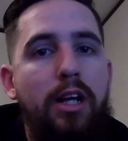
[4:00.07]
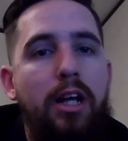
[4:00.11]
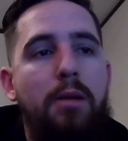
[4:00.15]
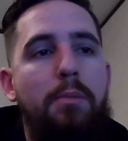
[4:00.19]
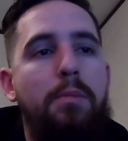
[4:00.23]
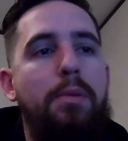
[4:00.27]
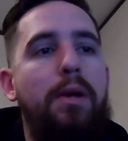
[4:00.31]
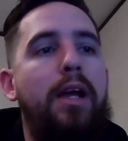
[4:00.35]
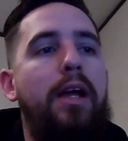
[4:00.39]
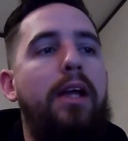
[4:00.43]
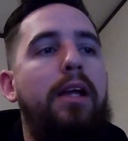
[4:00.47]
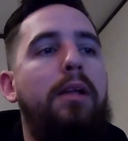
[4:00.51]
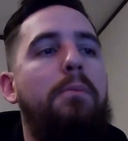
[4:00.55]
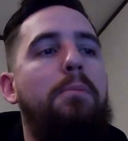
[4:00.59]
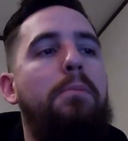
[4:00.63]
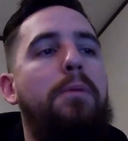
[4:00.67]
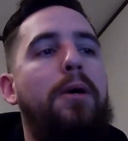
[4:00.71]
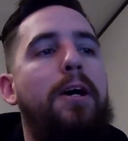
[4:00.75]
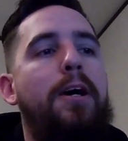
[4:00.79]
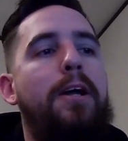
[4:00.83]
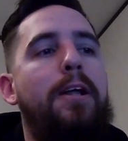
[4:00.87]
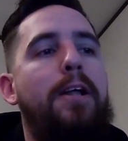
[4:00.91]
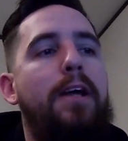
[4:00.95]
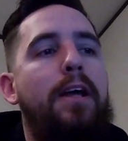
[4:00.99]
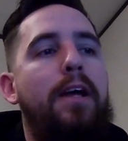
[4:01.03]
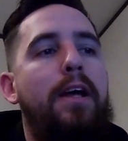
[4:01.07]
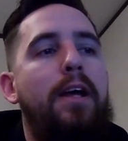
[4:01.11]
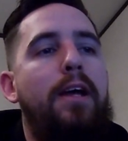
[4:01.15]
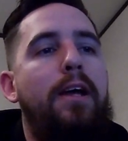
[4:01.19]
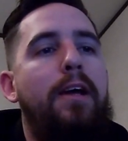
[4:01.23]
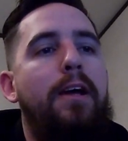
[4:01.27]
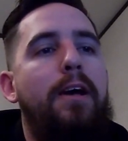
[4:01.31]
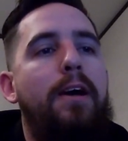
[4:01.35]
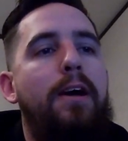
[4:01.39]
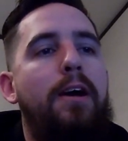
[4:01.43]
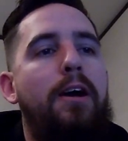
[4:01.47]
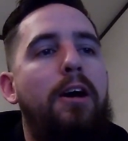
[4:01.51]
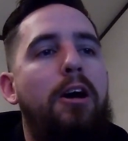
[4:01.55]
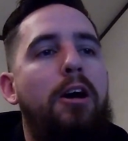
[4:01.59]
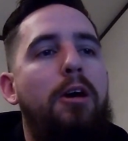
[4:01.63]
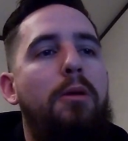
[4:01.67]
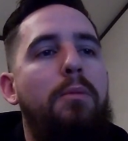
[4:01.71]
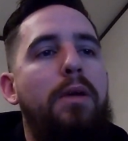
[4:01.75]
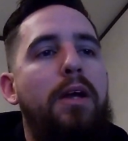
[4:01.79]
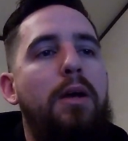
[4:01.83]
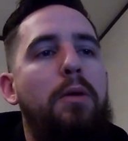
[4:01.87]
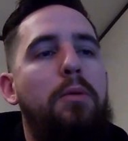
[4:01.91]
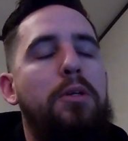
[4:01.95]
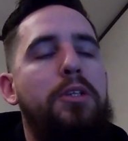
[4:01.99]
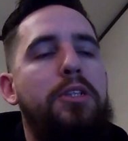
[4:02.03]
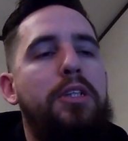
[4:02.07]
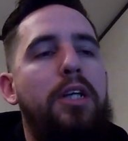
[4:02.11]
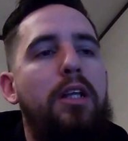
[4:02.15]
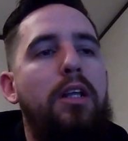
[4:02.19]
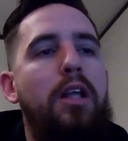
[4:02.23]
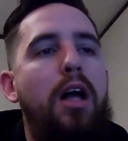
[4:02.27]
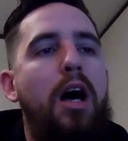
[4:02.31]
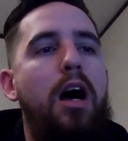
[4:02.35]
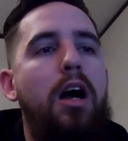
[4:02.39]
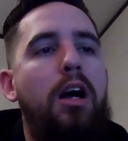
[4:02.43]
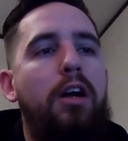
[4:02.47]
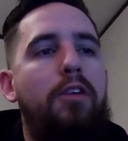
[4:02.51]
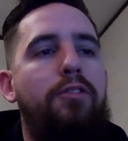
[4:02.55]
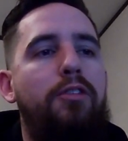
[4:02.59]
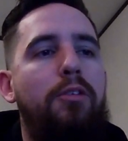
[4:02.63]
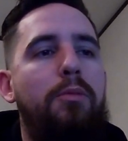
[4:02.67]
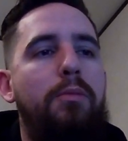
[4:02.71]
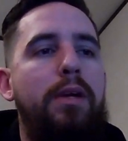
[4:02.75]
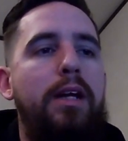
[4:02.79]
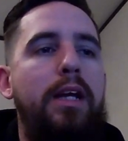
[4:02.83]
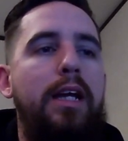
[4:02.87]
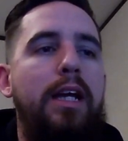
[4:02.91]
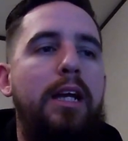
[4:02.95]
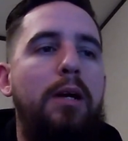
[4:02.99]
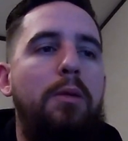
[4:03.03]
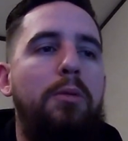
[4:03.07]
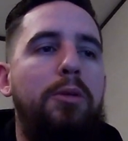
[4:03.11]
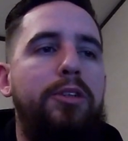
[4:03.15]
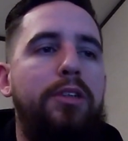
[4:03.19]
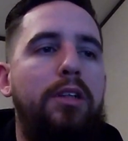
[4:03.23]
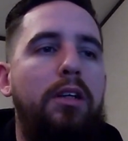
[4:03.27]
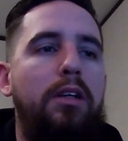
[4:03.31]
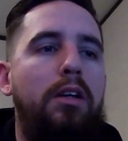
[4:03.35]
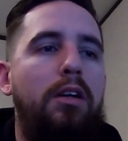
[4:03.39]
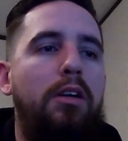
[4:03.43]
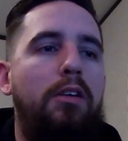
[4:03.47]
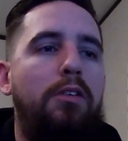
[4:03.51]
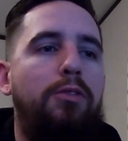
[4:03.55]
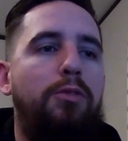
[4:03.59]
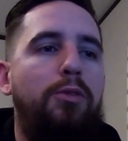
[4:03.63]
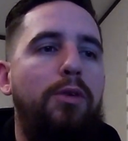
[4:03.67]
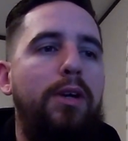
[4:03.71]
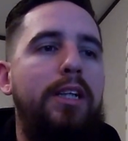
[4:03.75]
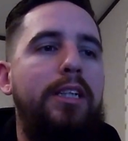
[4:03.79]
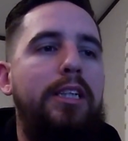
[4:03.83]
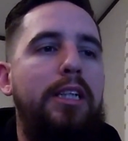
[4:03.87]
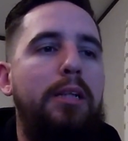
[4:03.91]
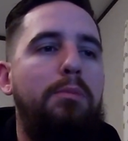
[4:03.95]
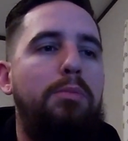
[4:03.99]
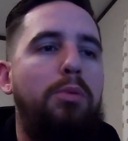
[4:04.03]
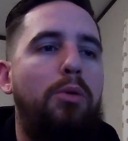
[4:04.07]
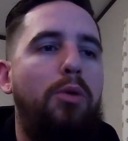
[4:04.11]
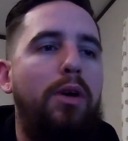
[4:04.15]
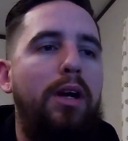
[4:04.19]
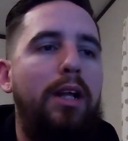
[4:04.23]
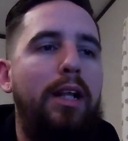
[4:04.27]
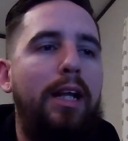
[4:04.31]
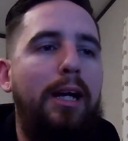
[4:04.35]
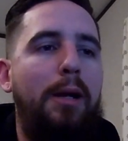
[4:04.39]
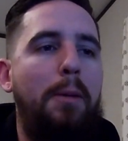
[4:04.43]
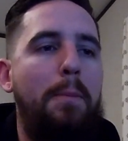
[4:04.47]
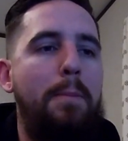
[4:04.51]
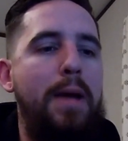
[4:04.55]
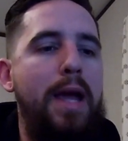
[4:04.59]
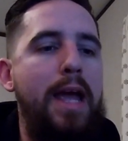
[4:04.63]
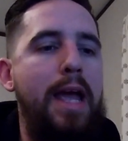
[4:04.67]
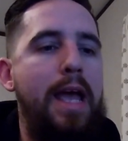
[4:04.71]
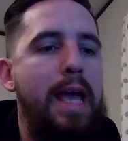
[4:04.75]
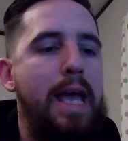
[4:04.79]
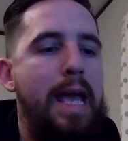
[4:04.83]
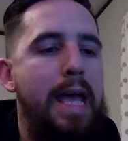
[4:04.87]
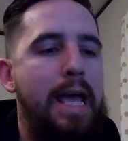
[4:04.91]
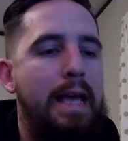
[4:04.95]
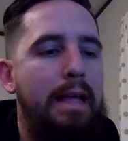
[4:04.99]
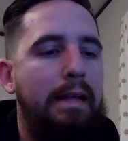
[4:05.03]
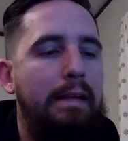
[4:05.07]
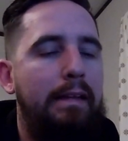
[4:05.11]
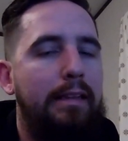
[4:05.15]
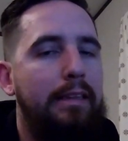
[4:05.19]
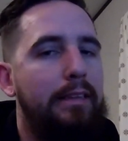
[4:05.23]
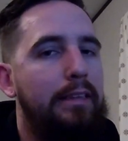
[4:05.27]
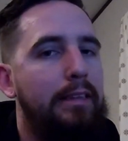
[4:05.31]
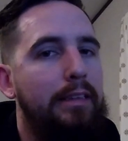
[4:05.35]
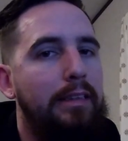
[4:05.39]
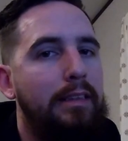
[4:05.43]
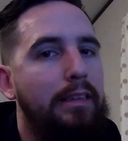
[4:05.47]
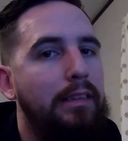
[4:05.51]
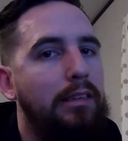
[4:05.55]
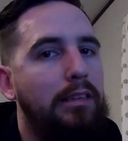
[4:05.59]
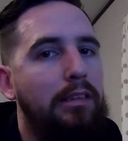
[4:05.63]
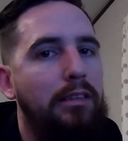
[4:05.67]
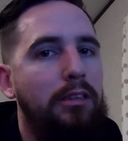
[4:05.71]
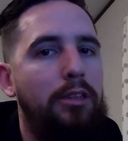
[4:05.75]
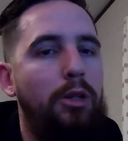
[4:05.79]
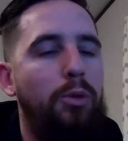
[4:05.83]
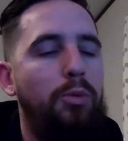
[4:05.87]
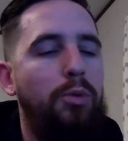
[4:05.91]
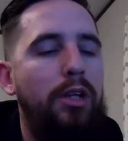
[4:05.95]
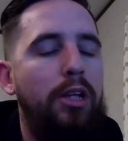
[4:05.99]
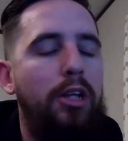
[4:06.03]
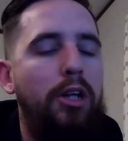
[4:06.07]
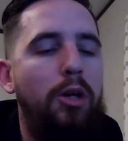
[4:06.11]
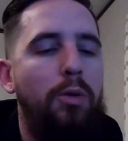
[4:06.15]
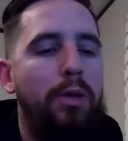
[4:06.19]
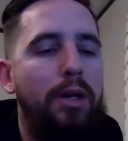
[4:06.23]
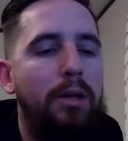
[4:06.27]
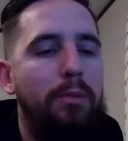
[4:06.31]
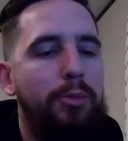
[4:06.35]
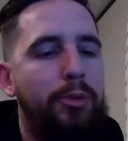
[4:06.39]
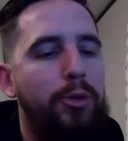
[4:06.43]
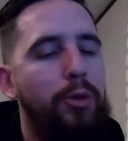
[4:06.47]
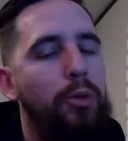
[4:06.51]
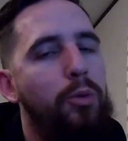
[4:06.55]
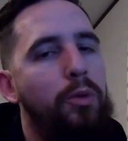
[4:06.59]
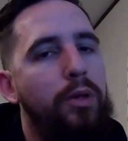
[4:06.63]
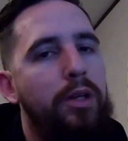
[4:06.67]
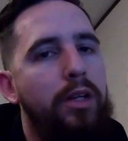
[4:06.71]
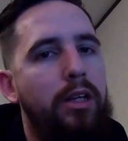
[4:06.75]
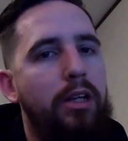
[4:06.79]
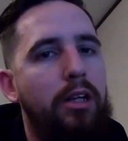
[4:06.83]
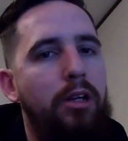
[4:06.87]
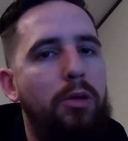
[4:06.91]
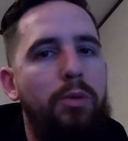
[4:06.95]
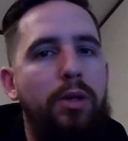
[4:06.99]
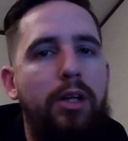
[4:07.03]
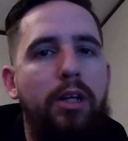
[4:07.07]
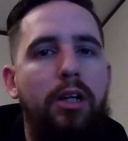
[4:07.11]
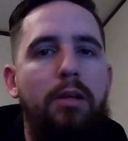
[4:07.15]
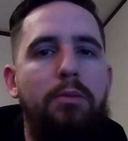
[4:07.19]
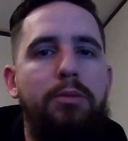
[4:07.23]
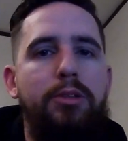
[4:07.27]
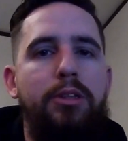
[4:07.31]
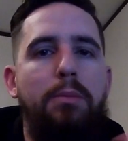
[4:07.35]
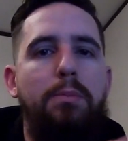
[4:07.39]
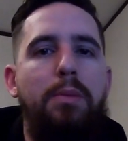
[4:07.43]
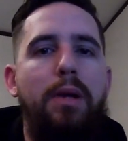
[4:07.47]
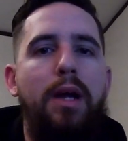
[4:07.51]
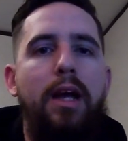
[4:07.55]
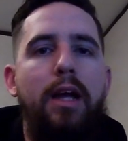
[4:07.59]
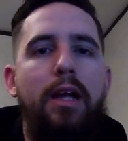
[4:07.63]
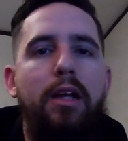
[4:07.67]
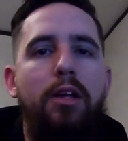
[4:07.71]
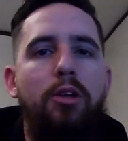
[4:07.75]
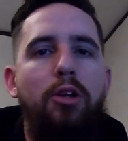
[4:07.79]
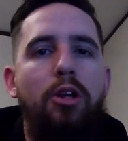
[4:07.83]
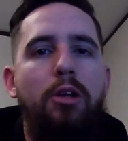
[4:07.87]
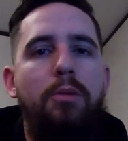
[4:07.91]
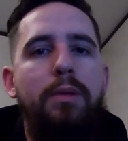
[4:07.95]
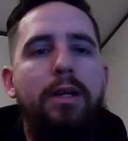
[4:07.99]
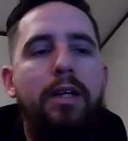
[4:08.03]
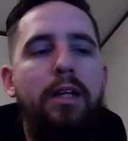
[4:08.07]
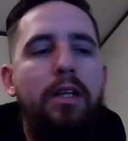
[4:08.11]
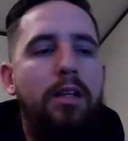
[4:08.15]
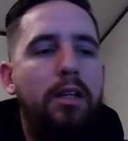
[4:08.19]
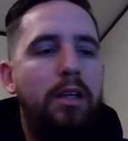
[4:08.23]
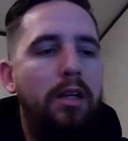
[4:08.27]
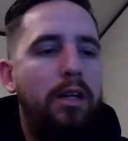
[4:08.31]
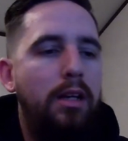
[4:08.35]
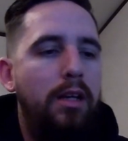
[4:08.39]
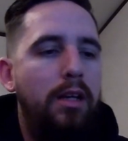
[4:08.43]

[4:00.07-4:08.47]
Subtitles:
how to paint. But it was a lock for me. It was a freezing point, like, man, I don't really know what I'm doing here when it comes to paint, you know what I mean?